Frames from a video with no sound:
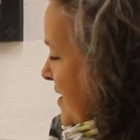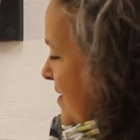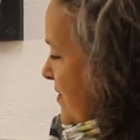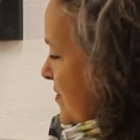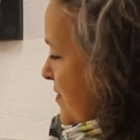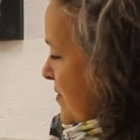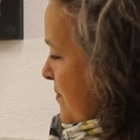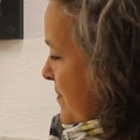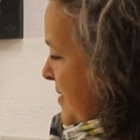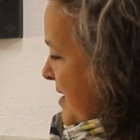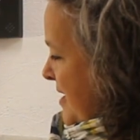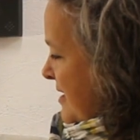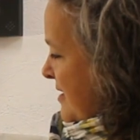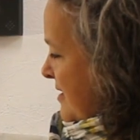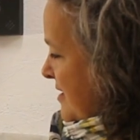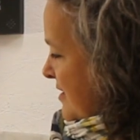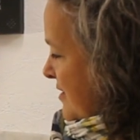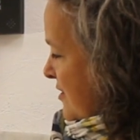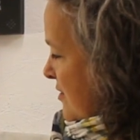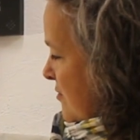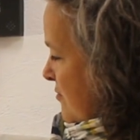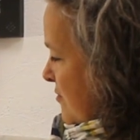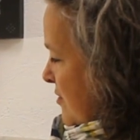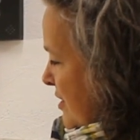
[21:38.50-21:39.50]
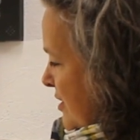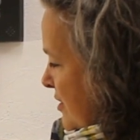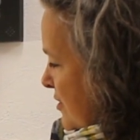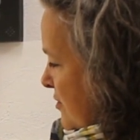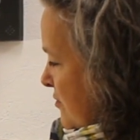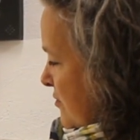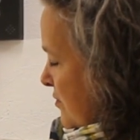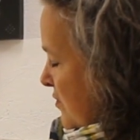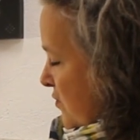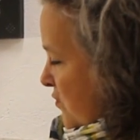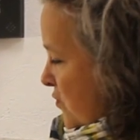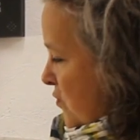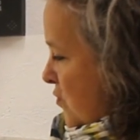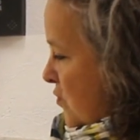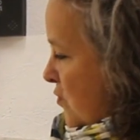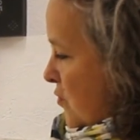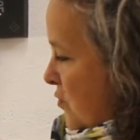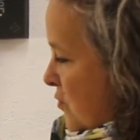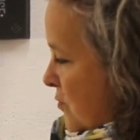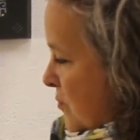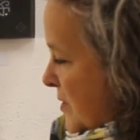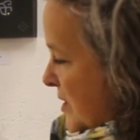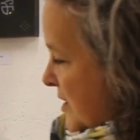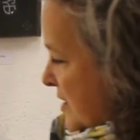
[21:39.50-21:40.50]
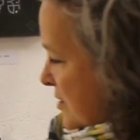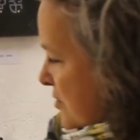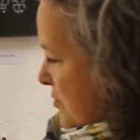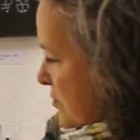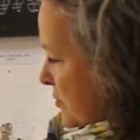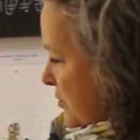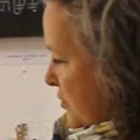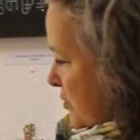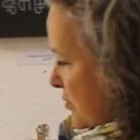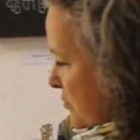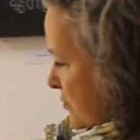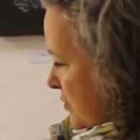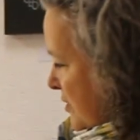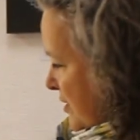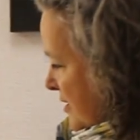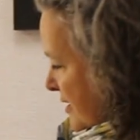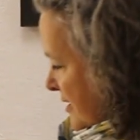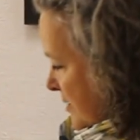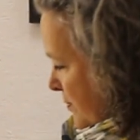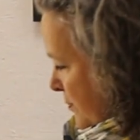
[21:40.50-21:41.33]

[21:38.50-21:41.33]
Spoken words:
The main stone I use for my sculptural work is